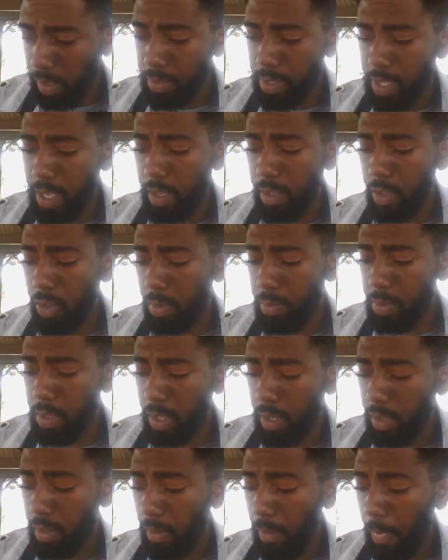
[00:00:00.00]
Cause yeah, you know what I'm
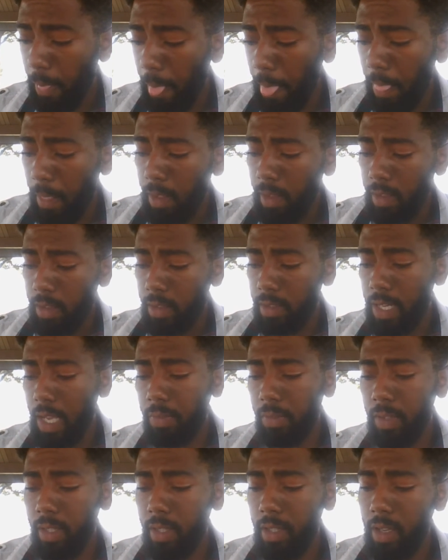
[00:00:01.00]
saying.
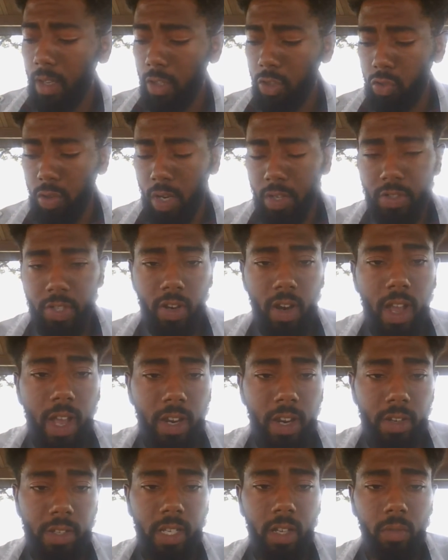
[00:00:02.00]
Definitely uh, trusting your
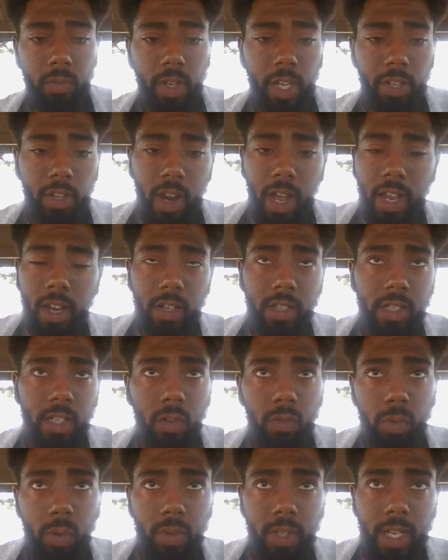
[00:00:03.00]
higher self. Like your higher
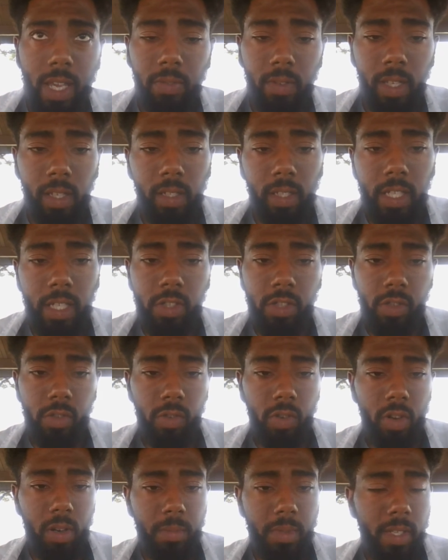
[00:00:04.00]
self will definitely lead
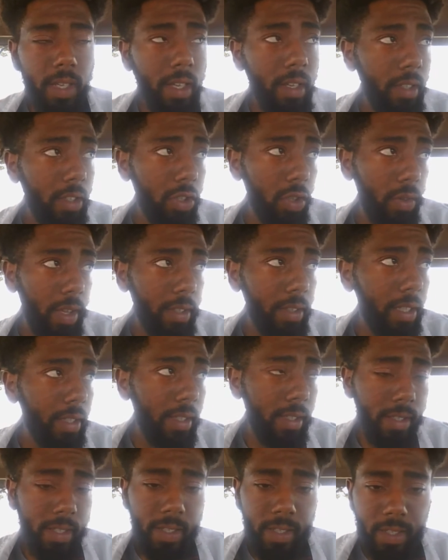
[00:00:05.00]
you. You know what I'm saying. So this
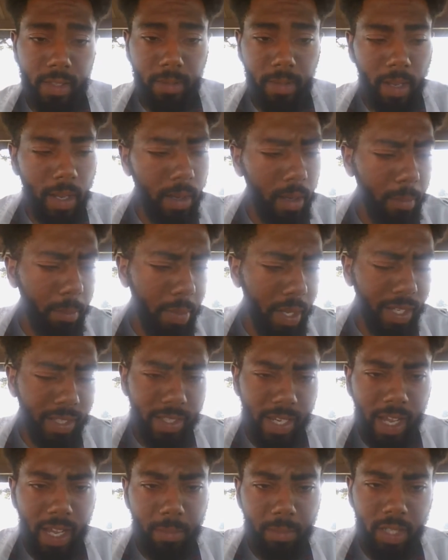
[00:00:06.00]
is a
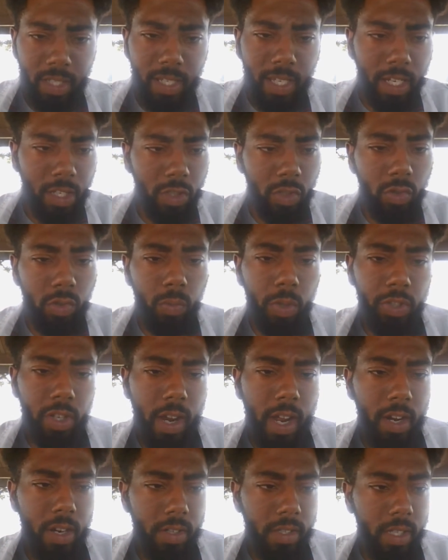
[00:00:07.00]
big time to get in tune with
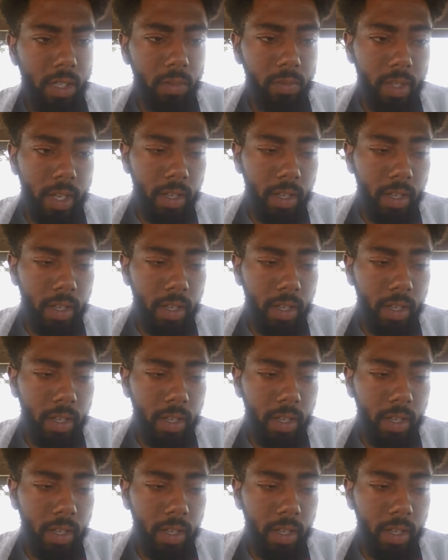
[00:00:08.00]
your higher self.